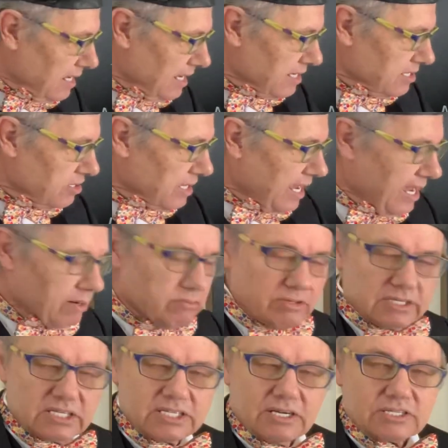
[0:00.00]
you can't
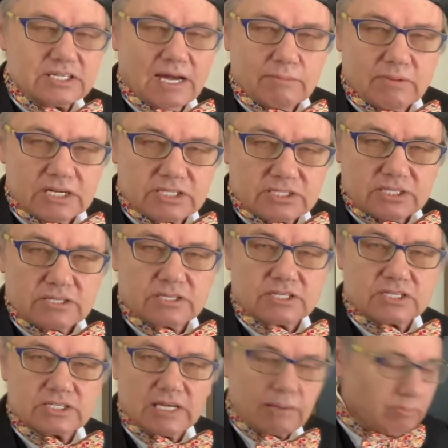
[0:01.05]
really see, there's not much to
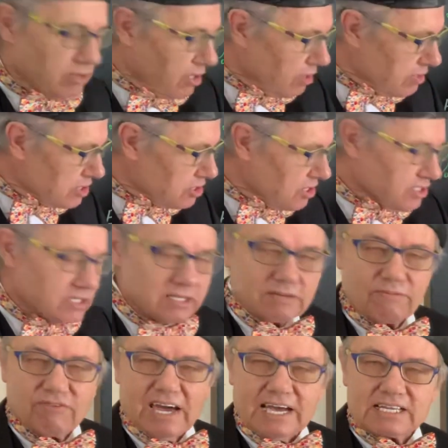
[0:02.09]
see below this, just the
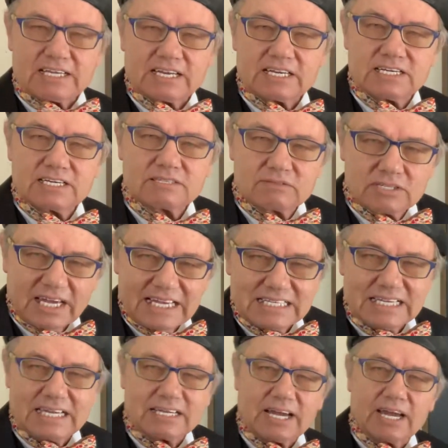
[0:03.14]
fact that
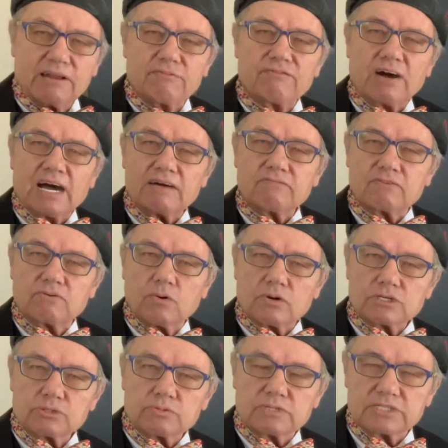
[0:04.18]
1995, of
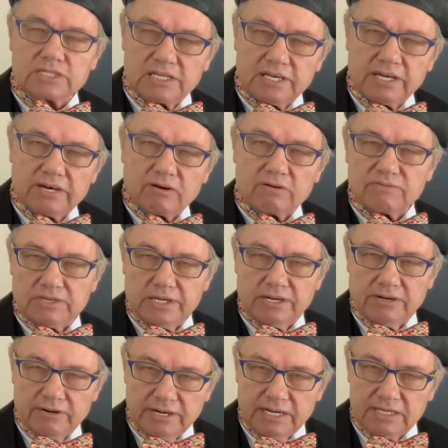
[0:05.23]
course, was the year of the
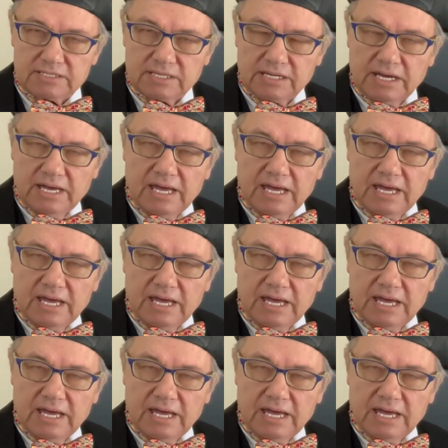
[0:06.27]
internet.